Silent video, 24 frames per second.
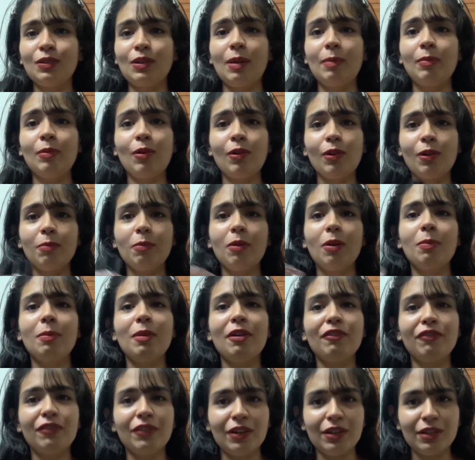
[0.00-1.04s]
I'm talking about my
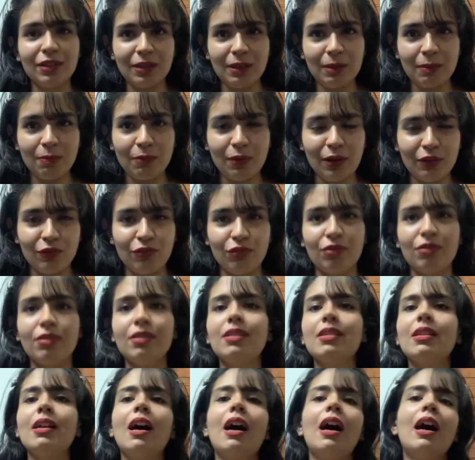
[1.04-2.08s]
first
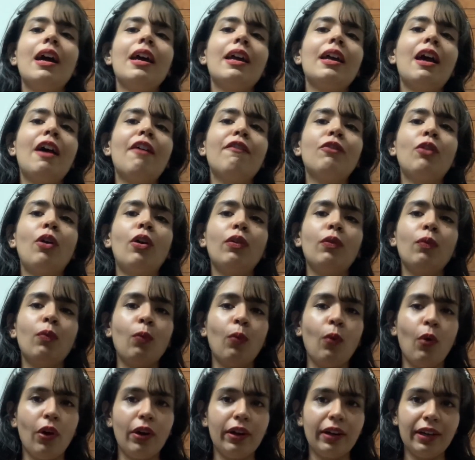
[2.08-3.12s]
impressions, I have not
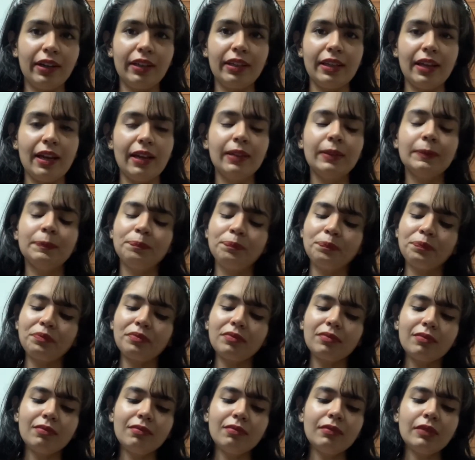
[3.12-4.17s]
worn it yet.
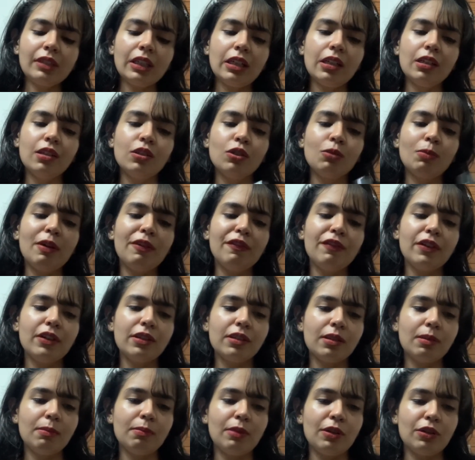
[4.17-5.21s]
So my
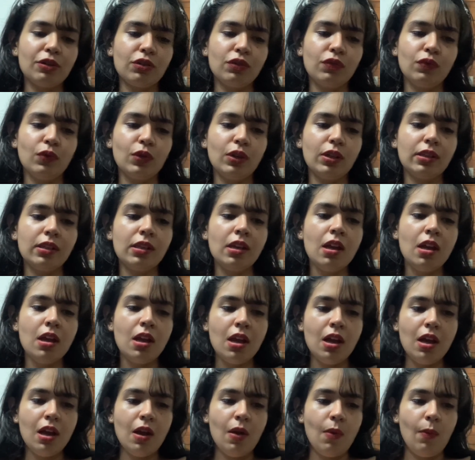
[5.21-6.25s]
first impression was,
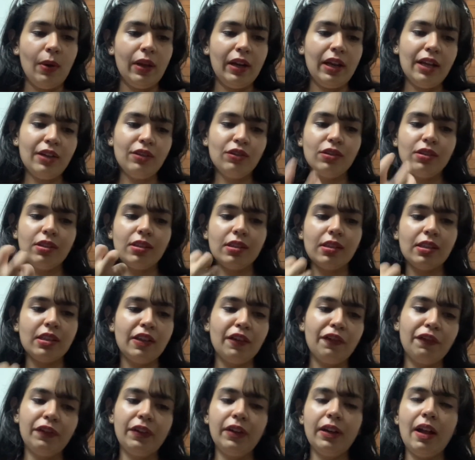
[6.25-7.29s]
when I just
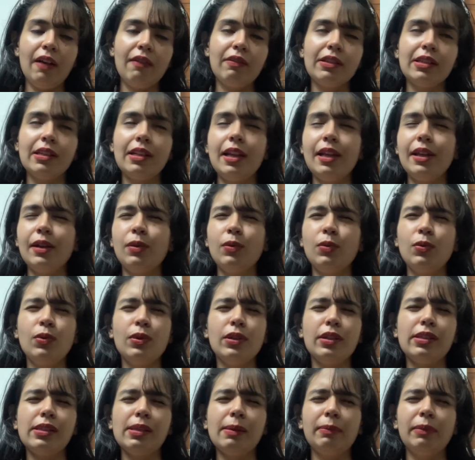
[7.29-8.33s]
sniffed it, I was like, oh,
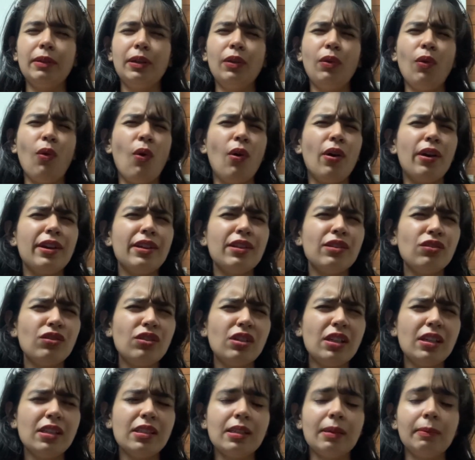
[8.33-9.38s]
it's something
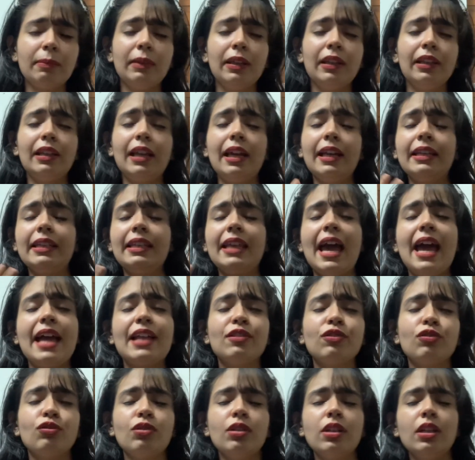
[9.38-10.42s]
orangey, it's something like
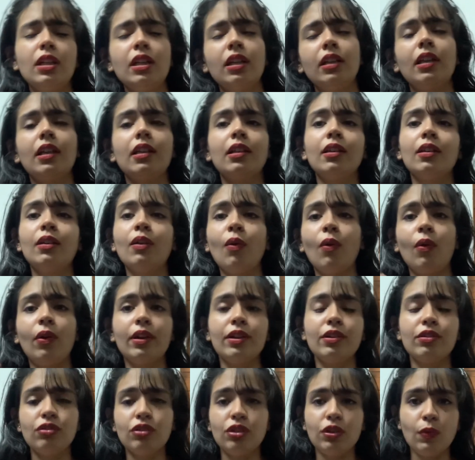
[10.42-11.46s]
tangerine and
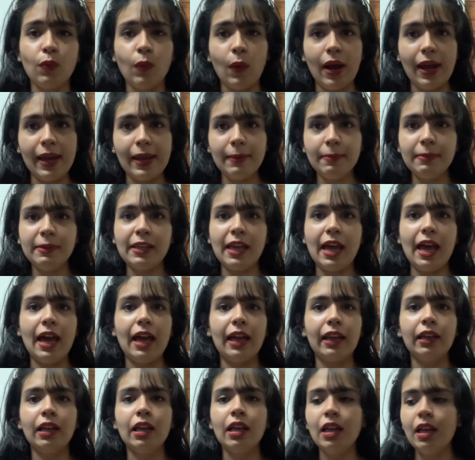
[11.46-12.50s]
orangey vibes,
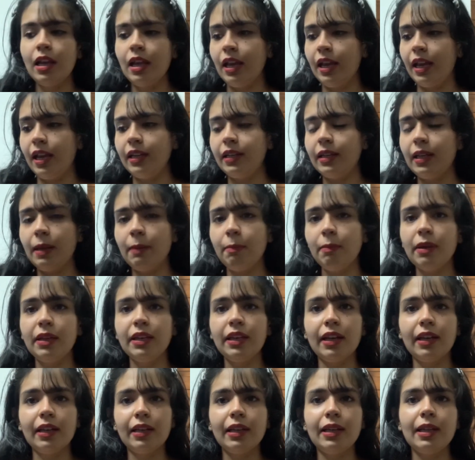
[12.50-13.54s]
and it
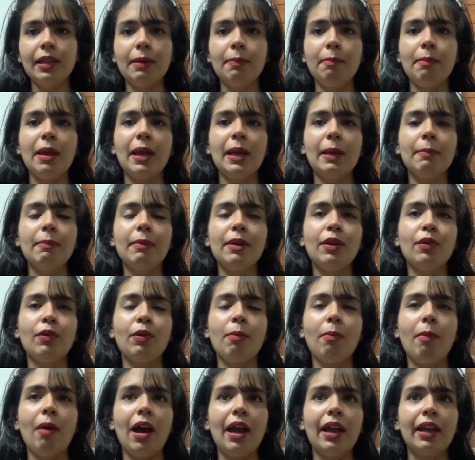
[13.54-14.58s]
immediately made me
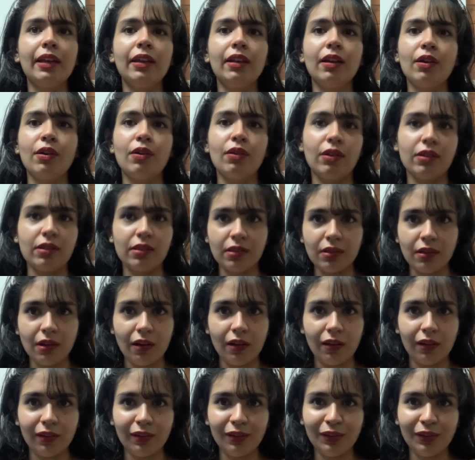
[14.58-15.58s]
remind Rasna,